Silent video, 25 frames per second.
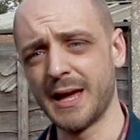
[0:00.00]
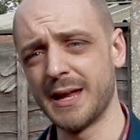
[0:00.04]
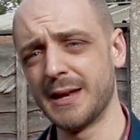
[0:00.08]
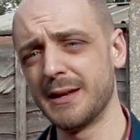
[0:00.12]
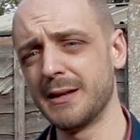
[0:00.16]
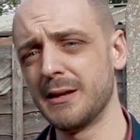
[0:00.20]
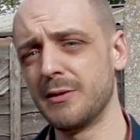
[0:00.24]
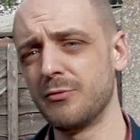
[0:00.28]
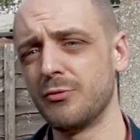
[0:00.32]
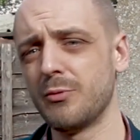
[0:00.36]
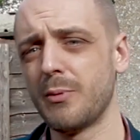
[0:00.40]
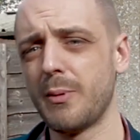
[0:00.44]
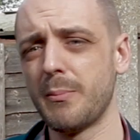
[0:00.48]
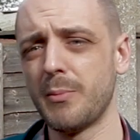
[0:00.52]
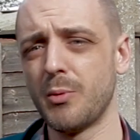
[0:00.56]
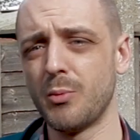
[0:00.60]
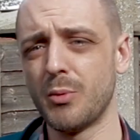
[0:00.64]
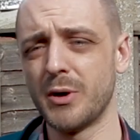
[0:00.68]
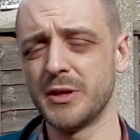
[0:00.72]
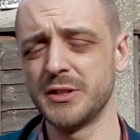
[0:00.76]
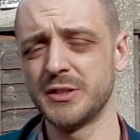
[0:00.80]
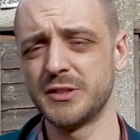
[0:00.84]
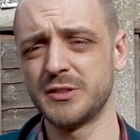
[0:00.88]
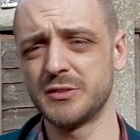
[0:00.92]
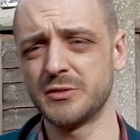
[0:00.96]
And remember,
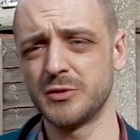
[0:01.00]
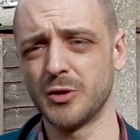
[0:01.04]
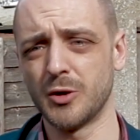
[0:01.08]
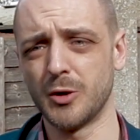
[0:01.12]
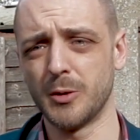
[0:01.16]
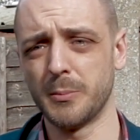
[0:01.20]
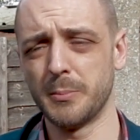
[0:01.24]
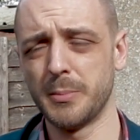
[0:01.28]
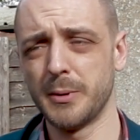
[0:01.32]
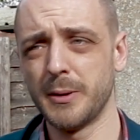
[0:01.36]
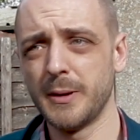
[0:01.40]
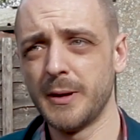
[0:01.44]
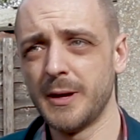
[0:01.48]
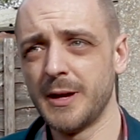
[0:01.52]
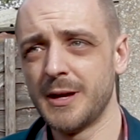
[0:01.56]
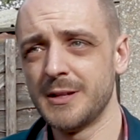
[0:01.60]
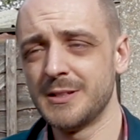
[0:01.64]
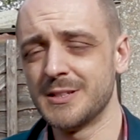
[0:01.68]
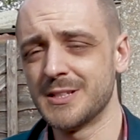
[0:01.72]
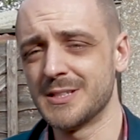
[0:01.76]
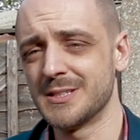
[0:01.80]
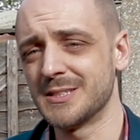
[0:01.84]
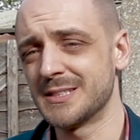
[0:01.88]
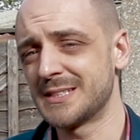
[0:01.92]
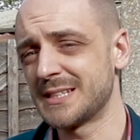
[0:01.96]
one stop
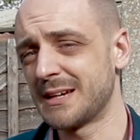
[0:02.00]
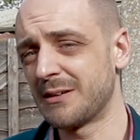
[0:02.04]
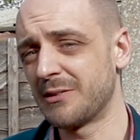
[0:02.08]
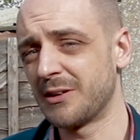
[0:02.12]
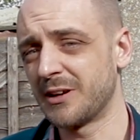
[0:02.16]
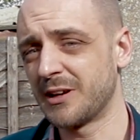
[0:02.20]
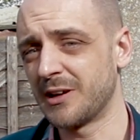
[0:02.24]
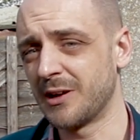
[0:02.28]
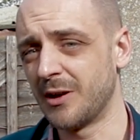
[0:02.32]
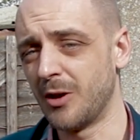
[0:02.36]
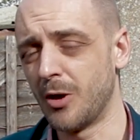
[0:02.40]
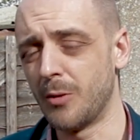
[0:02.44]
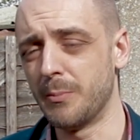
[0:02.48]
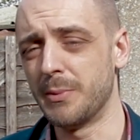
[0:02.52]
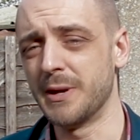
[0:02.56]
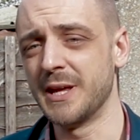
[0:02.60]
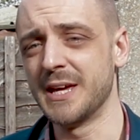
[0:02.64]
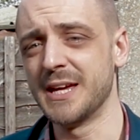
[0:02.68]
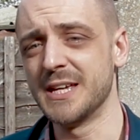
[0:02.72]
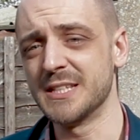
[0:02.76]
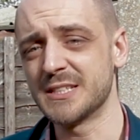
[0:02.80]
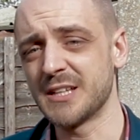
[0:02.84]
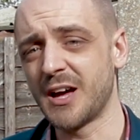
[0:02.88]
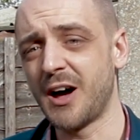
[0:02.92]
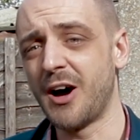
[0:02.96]
doesn't sound like a lot, but it
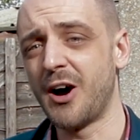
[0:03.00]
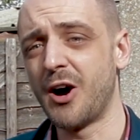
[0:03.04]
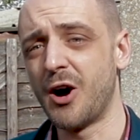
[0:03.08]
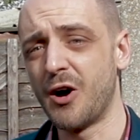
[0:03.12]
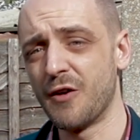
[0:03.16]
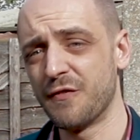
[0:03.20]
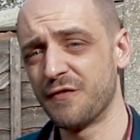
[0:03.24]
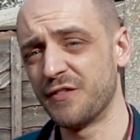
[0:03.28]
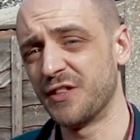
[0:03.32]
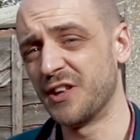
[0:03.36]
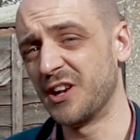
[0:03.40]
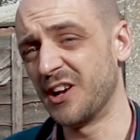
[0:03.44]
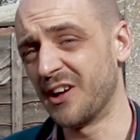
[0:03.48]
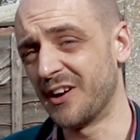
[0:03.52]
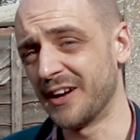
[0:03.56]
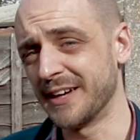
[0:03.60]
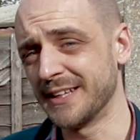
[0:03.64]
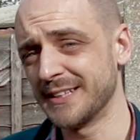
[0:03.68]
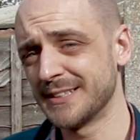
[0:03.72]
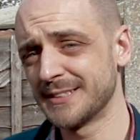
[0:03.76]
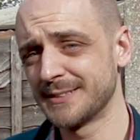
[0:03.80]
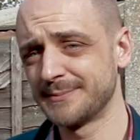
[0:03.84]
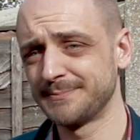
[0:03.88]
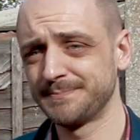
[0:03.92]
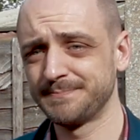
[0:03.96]
is half the
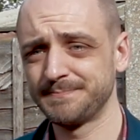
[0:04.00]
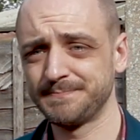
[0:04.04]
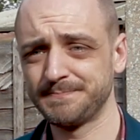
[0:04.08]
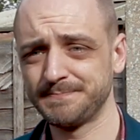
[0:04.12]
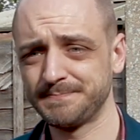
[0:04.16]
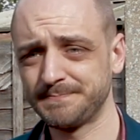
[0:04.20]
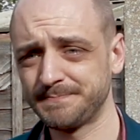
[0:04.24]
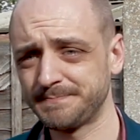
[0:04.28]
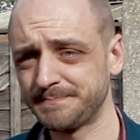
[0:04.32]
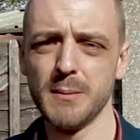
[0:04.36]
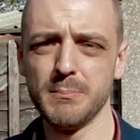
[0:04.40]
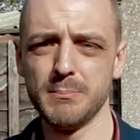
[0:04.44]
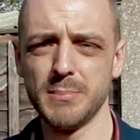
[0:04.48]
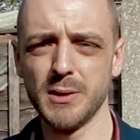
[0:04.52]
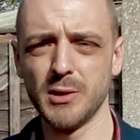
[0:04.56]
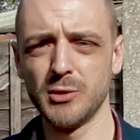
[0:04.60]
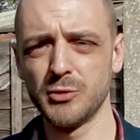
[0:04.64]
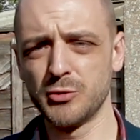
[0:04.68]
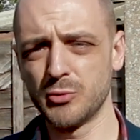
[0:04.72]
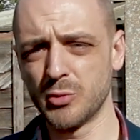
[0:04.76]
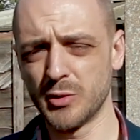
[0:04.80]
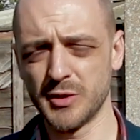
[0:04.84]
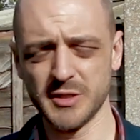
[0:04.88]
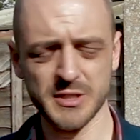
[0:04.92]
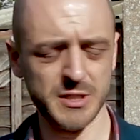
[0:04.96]
light.
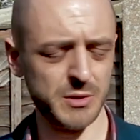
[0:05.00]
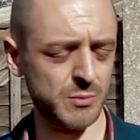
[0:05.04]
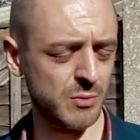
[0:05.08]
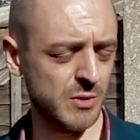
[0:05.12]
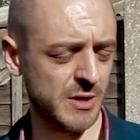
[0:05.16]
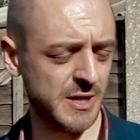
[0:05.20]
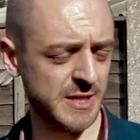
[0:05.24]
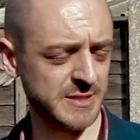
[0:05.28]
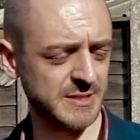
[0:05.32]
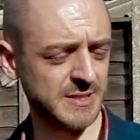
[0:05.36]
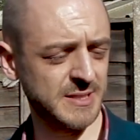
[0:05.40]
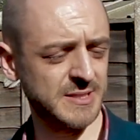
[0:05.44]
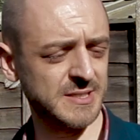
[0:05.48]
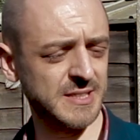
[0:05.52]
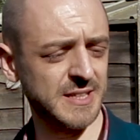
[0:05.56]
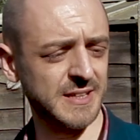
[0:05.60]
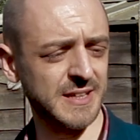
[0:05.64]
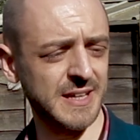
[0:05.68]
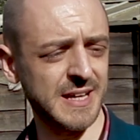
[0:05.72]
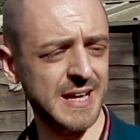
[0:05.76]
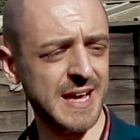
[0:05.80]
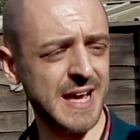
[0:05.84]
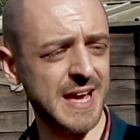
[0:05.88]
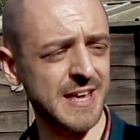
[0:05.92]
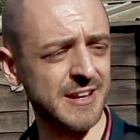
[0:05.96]
Build quality wise, I'd say the
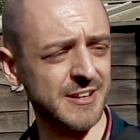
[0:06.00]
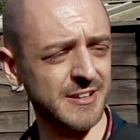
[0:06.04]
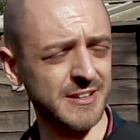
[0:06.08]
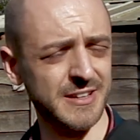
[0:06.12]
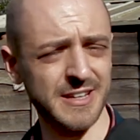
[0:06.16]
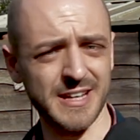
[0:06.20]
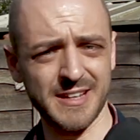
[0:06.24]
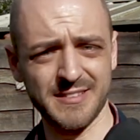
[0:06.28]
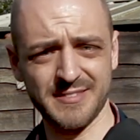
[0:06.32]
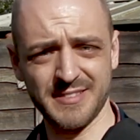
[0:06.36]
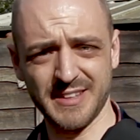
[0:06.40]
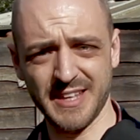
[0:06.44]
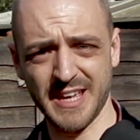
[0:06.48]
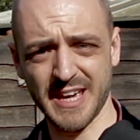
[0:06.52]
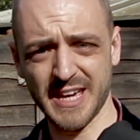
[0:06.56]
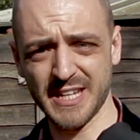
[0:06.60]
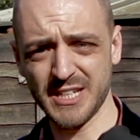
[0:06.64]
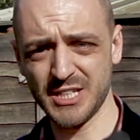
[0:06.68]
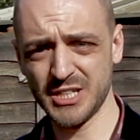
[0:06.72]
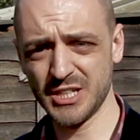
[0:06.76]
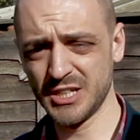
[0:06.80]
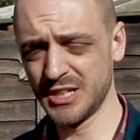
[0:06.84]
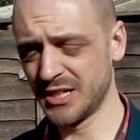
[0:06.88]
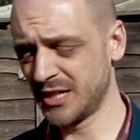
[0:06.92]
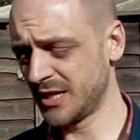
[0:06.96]
Canon has the
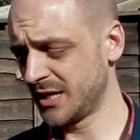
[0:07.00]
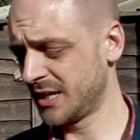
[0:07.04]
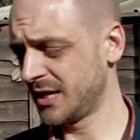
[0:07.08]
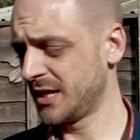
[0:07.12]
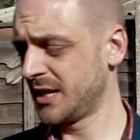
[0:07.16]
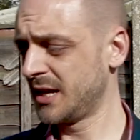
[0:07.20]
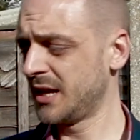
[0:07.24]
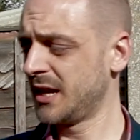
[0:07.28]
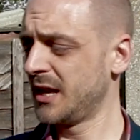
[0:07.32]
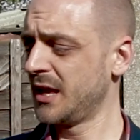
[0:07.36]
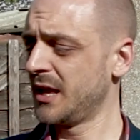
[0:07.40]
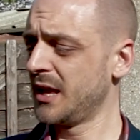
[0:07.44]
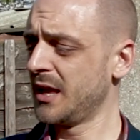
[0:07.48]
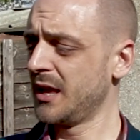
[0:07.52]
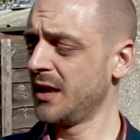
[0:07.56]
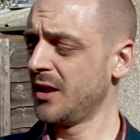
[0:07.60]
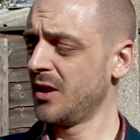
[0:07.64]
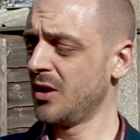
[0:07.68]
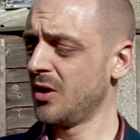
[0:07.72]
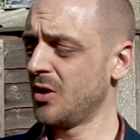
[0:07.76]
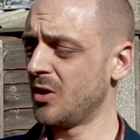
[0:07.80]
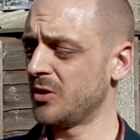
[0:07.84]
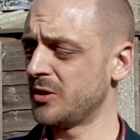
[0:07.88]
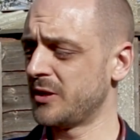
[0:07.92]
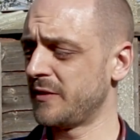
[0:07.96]
edge,
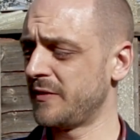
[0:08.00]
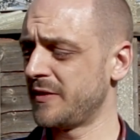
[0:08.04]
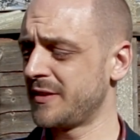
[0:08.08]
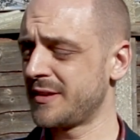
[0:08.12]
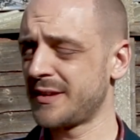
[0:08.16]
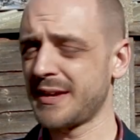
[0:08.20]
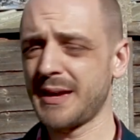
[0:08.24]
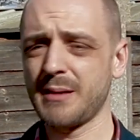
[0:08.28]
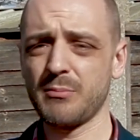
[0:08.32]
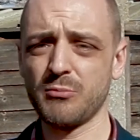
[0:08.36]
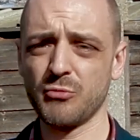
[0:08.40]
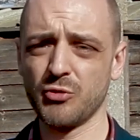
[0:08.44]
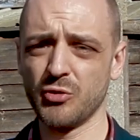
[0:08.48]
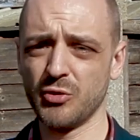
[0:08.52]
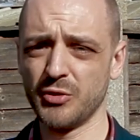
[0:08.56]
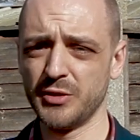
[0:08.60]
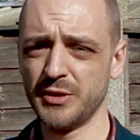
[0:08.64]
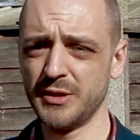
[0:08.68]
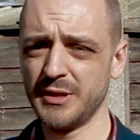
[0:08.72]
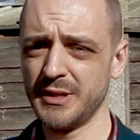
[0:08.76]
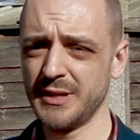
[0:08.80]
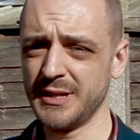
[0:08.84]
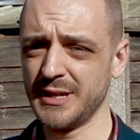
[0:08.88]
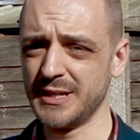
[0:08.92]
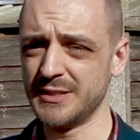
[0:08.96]
although the
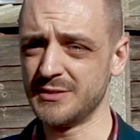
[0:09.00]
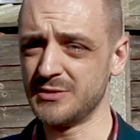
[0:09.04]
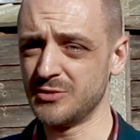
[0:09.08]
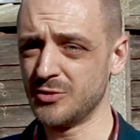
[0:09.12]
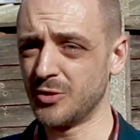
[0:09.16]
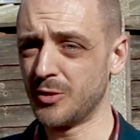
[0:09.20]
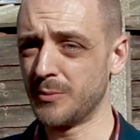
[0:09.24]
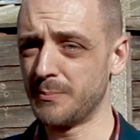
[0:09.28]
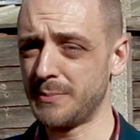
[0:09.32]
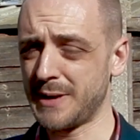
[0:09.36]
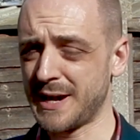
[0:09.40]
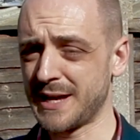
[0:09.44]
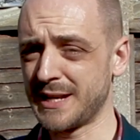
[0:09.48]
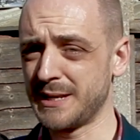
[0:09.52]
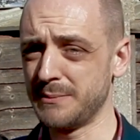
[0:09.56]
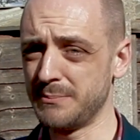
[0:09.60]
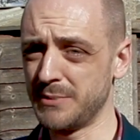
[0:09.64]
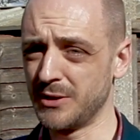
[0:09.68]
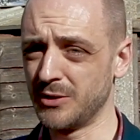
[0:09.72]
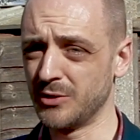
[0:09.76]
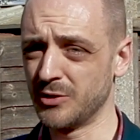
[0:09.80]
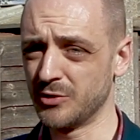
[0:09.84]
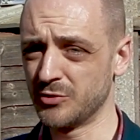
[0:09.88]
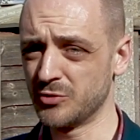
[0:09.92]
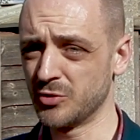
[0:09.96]
Tamron is not badly
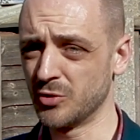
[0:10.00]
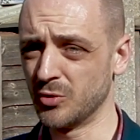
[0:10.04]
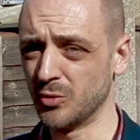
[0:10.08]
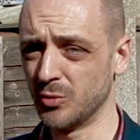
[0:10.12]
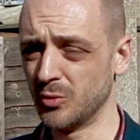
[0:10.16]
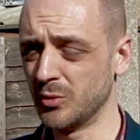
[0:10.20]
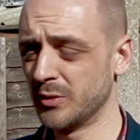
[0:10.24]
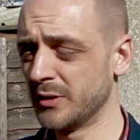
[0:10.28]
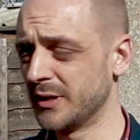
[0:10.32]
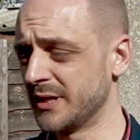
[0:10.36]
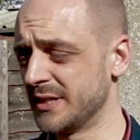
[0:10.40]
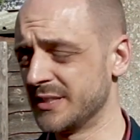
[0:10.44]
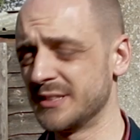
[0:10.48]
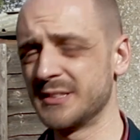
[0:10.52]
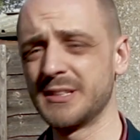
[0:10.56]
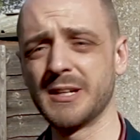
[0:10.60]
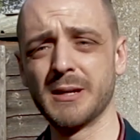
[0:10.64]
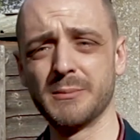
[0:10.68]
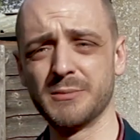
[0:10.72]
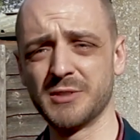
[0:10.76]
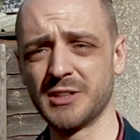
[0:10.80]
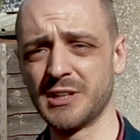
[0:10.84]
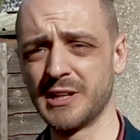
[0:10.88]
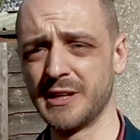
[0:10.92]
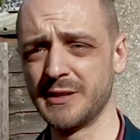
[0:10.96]
built at all. It
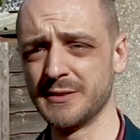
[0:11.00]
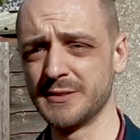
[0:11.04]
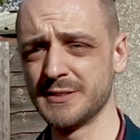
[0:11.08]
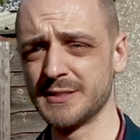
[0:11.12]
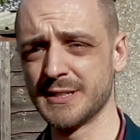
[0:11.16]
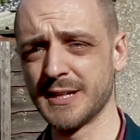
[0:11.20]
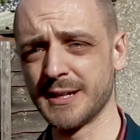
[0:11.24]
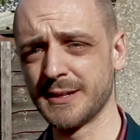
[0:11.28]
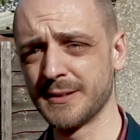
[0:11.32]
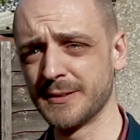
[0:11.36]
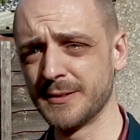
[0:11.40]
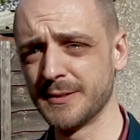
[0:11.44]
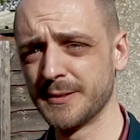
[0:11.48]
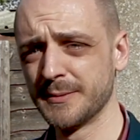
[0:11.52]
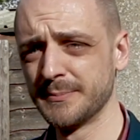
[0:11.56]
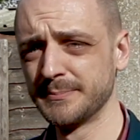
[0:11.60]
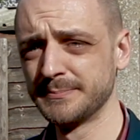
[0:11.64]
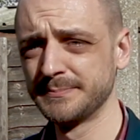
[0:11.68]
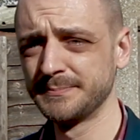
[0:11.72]
comes a close second.